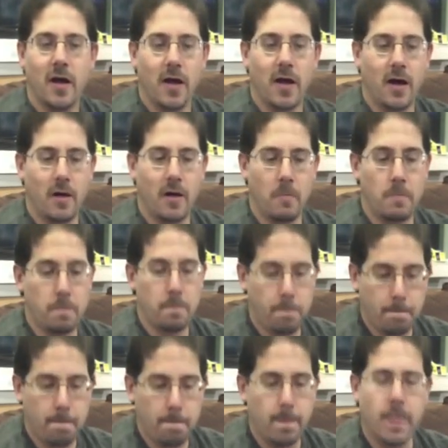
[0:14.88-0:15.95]
Um,
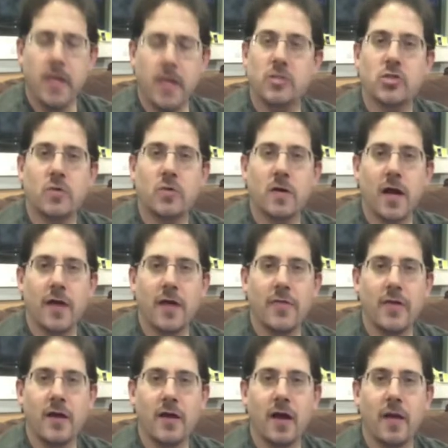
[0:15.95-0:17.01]
in short, I
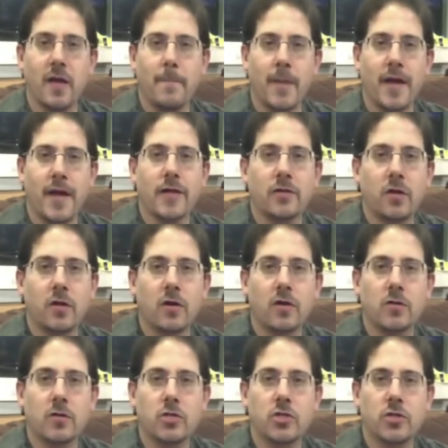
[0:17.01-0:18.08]
think by and
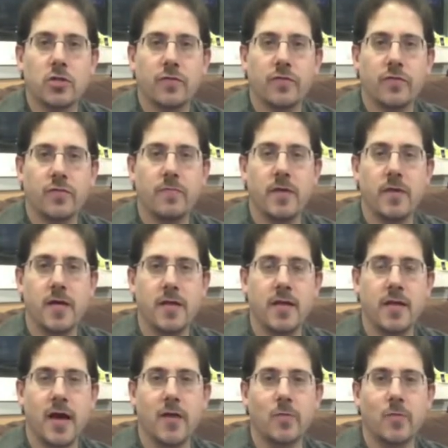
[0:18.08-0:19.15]
large, for me,
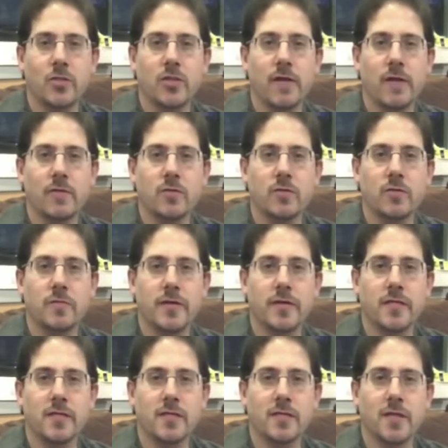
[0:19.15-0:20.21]
the Add One Challenge was a
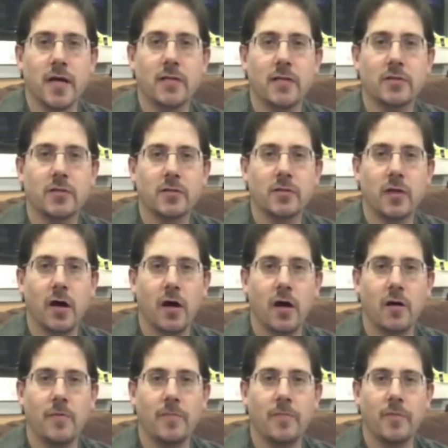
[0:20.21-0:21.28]
big success.
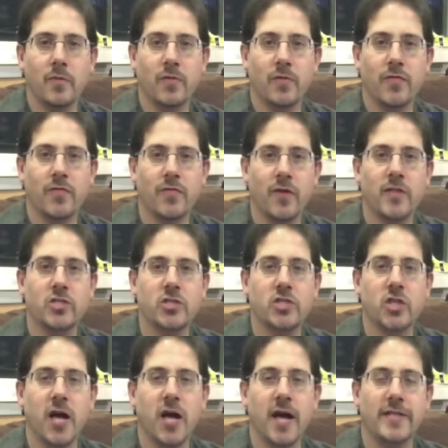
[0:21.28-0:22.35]
With
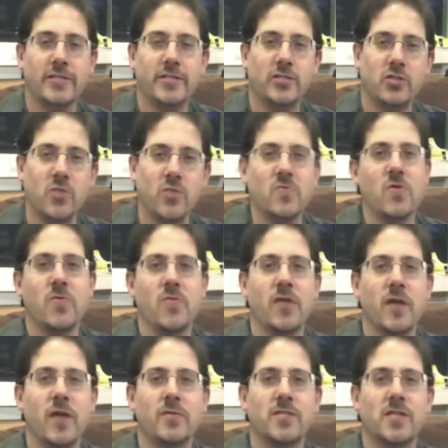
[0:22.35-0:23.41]
French, I don't know
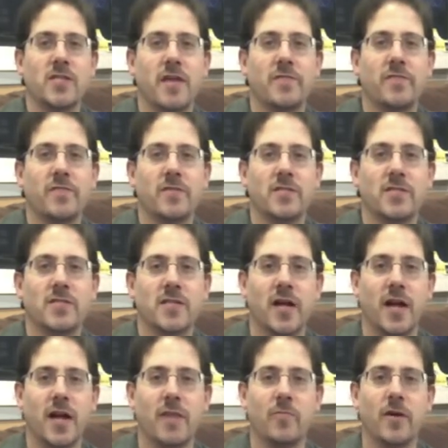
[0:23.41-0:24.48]
that I would say, for instance, that
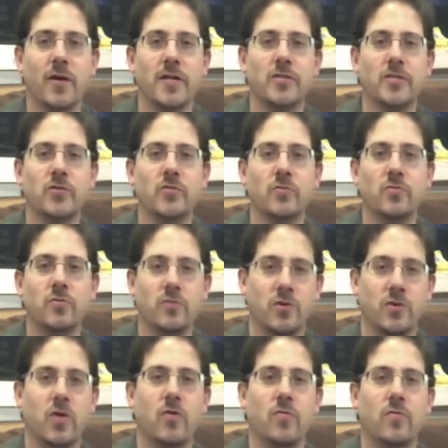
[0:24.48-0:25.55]
I am ready to
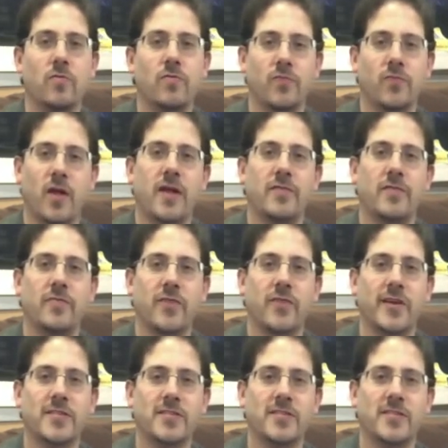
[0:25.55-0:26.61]
go fly to
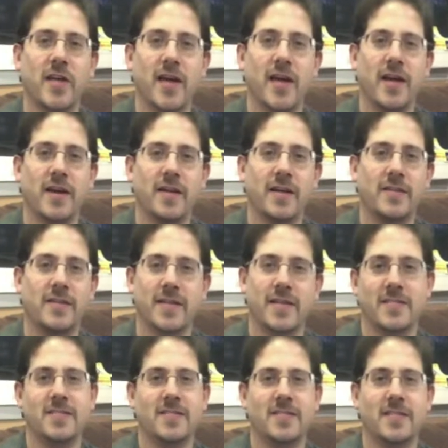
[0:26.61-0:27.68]
France and get
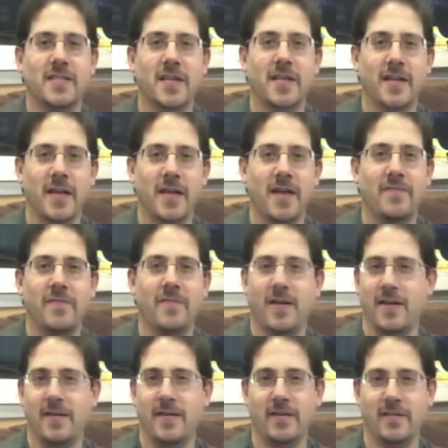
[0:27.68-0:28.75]
a seat at a
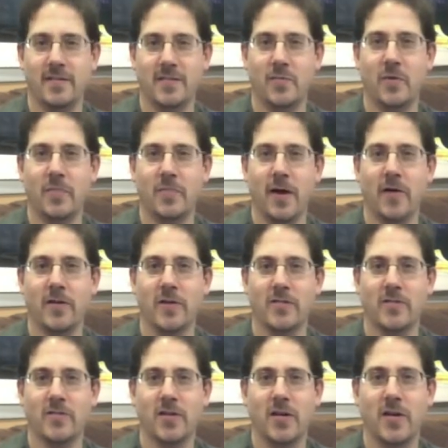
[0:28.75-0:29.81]
cafe somewhere in
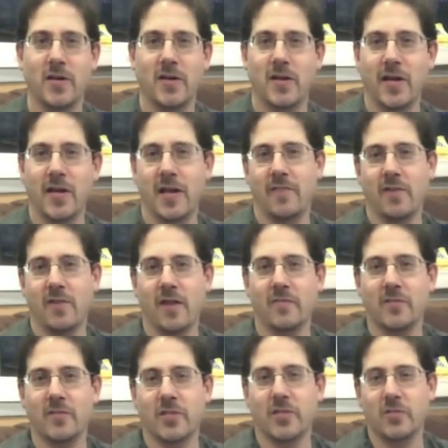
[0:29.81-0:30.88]
Paris and have a
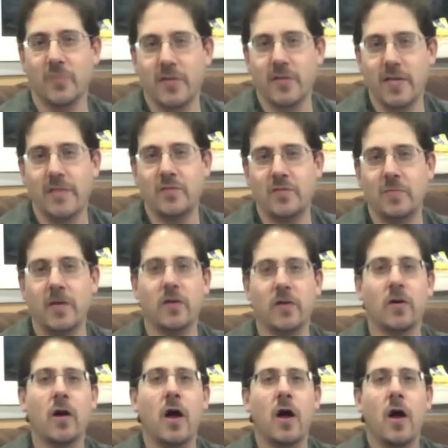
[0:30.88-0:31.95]
conversation with a native
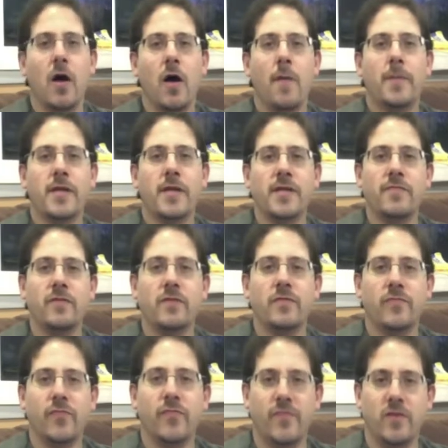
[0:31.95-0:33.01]
speaker, but I definitely
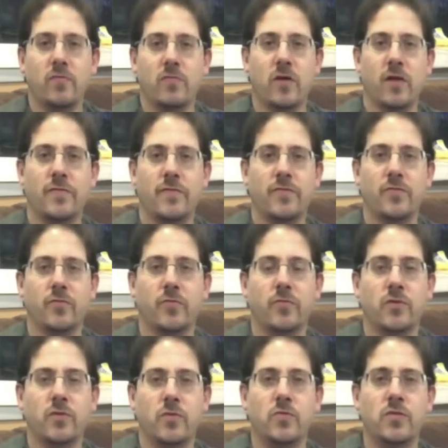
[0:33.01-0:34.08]
feel comfortable
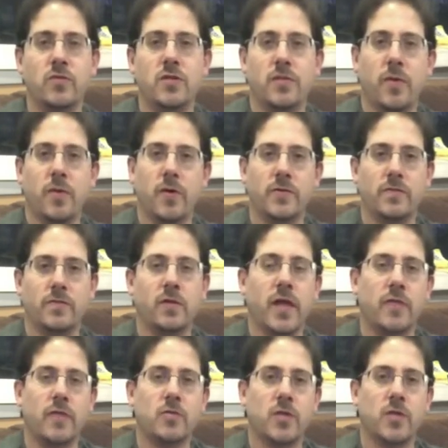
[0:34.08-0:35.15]
using the parts of the
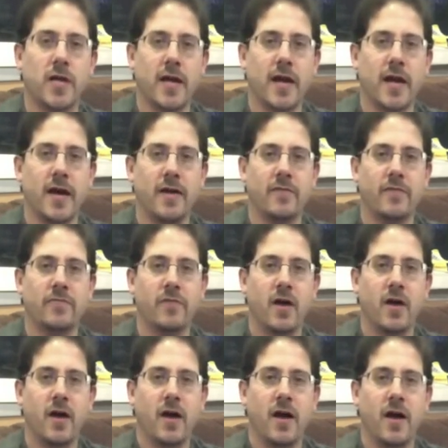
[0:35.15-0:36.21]
language that I have.
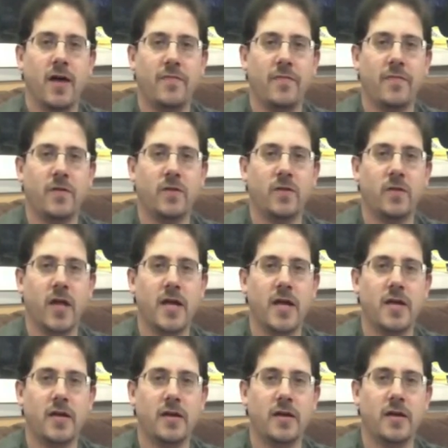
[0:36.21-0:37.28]
I feel
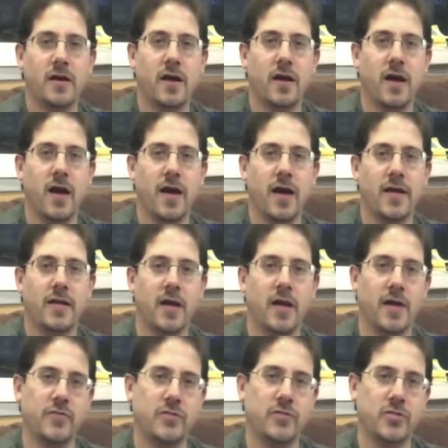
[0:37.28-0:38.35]
like I can
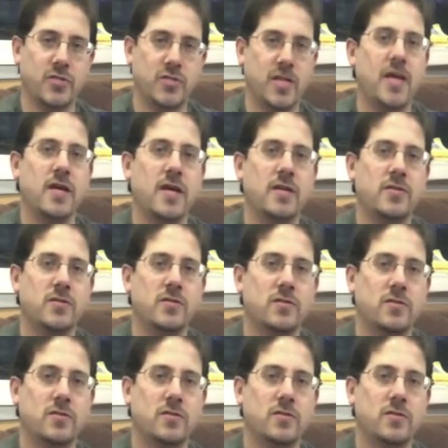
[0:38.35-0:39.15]
understand